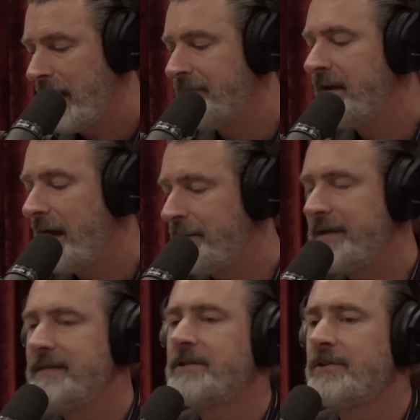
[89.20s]
I've not
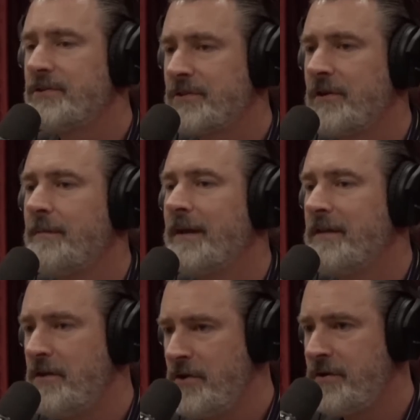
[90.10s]
been as concerned about
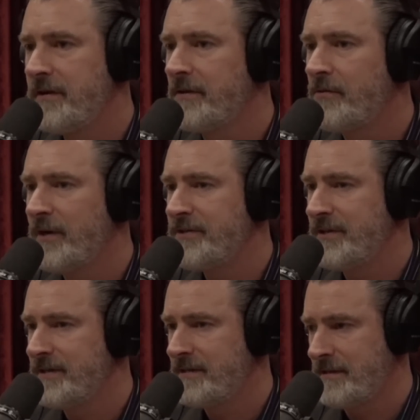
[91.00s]
the nuclear
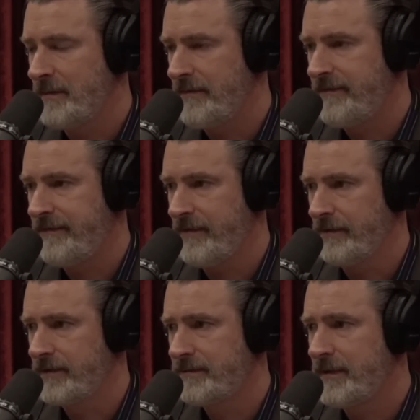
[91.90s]
question as some
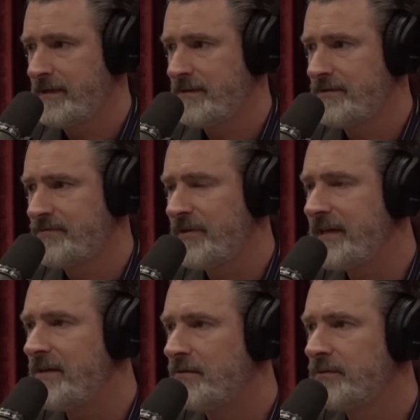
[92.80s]
folks, because there's
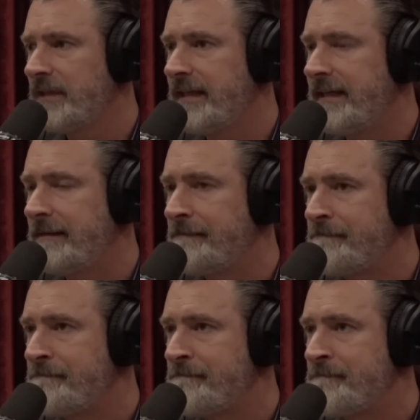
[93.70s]
really only
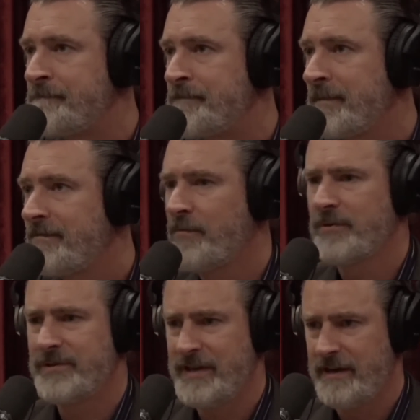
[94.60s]

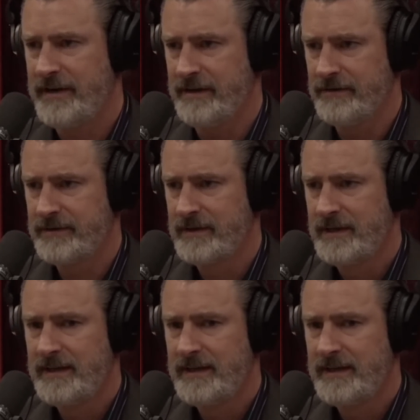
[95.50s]
four scenarios.